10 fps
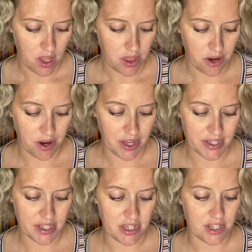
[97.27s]
There is
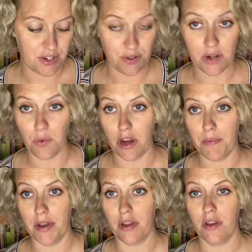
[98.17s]
the student
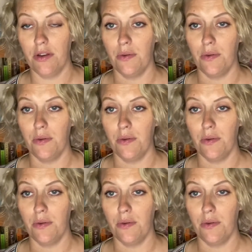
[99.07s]
workbook,